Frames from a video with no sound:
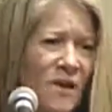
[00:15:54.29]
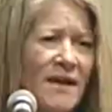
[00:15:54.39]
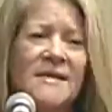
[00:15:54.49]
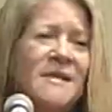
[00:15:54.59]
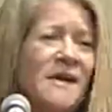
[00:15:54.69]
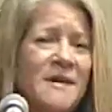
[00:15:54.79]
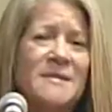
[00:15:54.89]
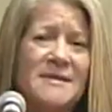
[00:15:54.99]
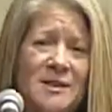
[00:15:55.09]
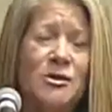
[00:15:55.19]
Because I am
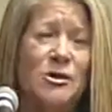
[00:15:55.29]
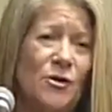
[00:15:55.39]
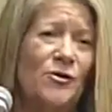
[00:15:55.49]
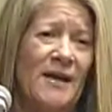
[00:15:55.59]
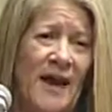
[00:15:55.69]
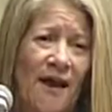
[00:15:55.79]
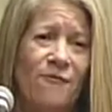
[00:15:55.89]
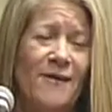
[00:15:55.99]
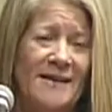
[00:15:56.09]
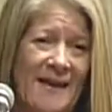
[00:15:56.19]
still learning
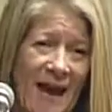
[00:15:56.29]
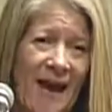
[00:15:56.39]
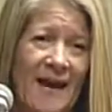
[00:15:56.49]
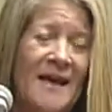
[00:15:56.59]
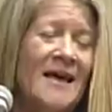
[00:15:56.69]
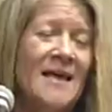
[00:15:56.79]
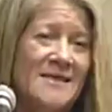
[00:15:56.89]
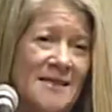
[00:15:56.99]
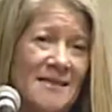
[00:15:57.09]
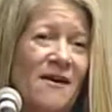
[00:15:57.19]
every day,
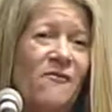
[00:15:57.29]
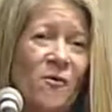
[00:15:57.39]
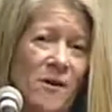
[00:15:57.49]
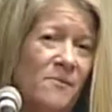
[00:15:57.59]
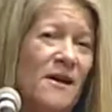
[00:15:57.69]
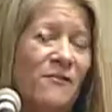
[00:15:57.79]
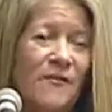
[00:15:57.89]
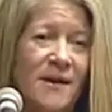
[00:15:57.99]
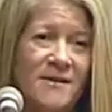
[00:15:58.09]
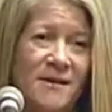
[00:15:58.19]
since I've only been
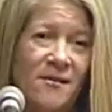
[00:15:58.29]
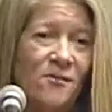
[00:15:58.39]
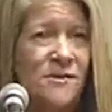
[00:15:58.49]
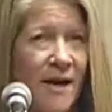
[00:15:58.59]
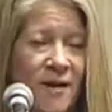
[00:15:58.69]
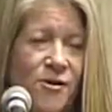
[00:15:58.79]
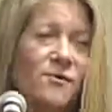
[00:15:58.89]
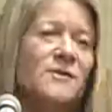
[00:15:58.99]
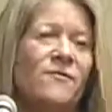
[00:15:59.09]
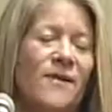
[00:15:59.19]
affected or
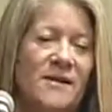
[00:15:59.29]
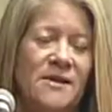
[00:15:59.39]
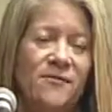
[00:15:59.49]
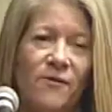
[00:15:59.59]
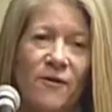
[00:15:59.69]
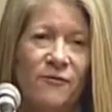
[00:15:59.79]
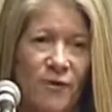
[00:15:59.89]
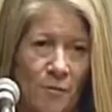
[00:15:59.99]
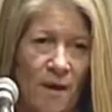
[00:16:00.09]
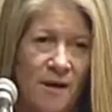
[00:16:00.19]
diagnosed affected for a
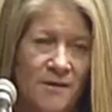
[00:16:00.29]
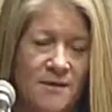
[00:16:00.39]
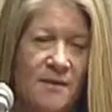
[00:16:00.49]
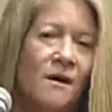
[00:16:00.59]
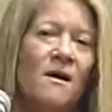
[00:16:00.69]
few months,